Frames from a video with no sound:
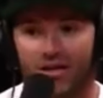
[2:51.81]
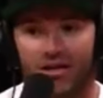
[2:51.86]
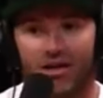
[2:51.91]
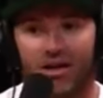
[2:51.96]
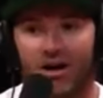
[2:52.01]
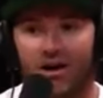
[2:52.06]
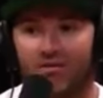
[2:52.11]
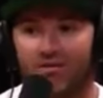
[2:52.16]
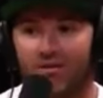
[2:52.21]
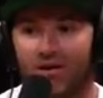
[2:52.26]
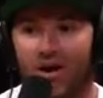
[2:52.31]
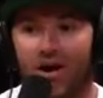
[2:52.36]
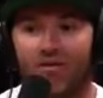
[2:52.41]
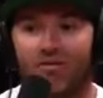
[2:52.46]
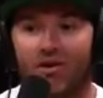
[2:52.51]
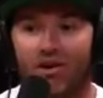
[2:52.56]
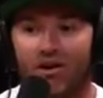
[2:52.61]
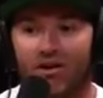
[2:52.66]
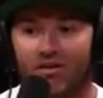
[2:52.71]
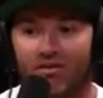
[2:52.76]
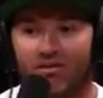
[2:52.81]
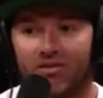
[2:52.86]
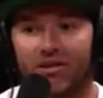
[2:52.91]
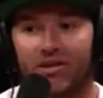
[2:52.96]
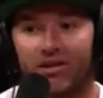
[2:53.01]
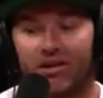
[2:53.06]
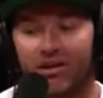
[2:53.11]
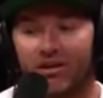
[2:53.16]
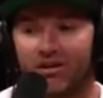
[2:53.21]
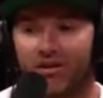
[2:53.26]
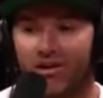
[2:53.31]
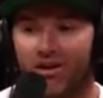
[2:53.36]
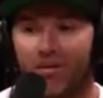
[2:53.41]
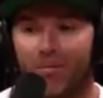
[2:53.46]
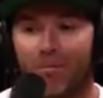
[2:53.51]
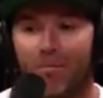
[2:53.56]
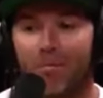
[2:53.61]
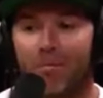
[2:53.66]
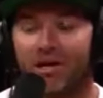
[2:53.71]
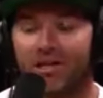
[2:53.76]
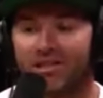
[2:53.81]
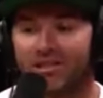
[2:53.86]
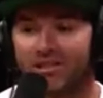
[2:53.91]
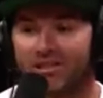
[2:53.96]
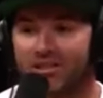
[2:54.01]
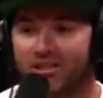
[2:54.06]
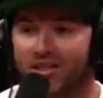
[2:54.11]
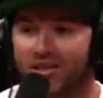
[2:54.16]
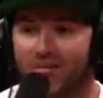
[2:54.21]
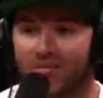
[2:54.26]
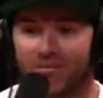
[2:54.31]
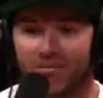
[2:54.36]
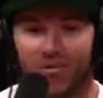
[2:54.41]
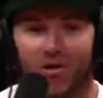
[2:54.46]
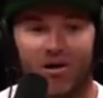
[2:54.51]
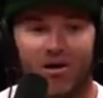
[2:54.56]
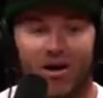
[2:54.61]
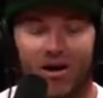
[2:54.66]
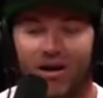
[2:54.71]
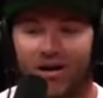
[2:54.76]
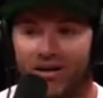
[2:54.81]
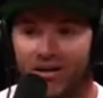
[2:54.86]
Um, I've got it on video. It misses him by